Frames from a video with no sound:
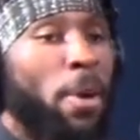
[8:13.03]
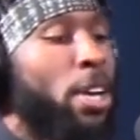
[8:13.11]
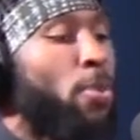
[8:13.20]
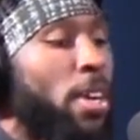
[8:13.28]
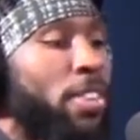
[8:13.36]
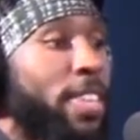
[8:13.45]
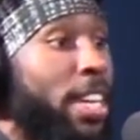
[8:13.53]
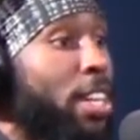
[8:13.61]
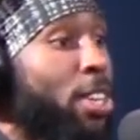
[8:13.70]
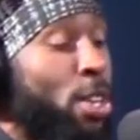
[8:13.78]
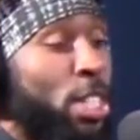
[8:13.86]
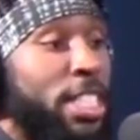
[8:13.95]
I don't want him to
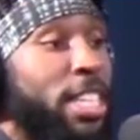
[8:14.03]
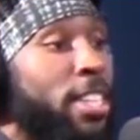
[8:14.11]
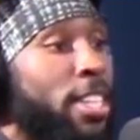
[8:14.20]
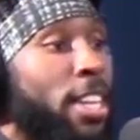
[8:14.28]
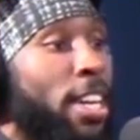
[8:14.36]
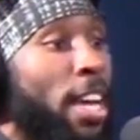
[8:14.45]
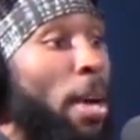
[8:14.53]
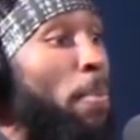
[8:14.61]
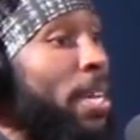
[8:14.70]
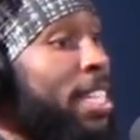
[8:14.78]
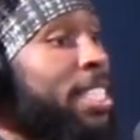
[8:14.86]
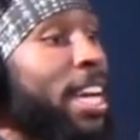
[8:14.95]
go to jail or nothing like that. But
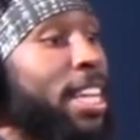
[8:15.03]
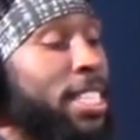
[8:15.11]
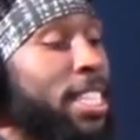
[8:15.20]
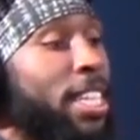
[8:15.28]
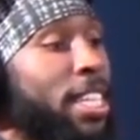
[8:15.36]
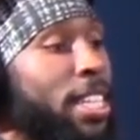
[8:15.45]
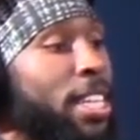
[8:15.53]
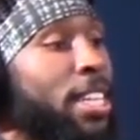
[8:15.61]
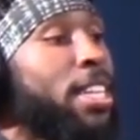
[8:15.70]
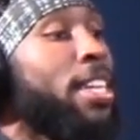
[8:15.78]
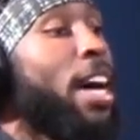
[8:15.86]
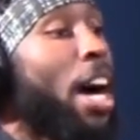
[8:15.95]
he's 18,
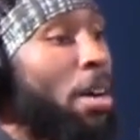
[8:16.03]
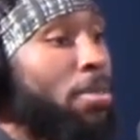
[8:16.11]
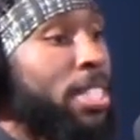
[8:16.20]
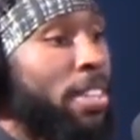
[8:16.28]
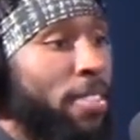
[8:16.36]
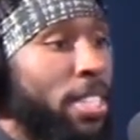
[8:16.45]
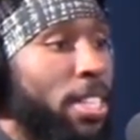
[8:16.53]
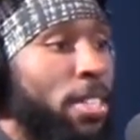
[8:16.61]
I'm 17.